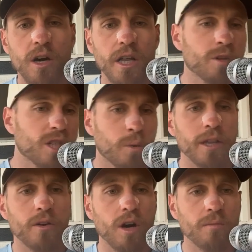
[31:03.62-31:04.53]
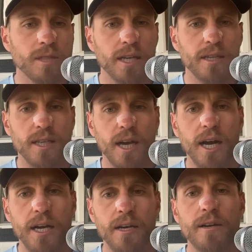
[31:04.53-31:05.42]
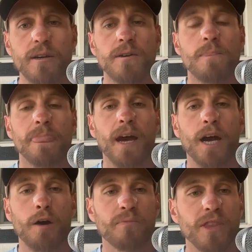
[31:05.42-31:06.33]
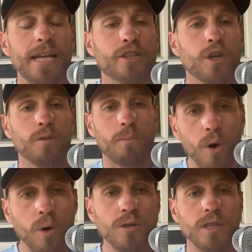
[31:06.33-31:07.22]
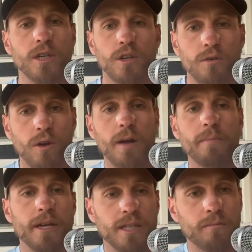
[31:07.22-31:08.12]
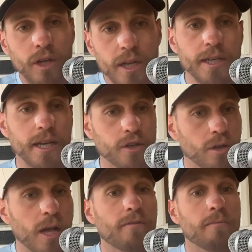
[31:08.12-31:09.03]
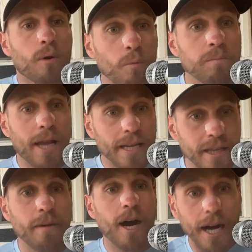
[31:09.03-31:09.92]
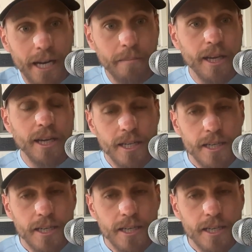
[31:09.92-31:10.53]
They were swinging their arms side to side. And so the poles, right, because I'm really intentional, have the pole planted behind me.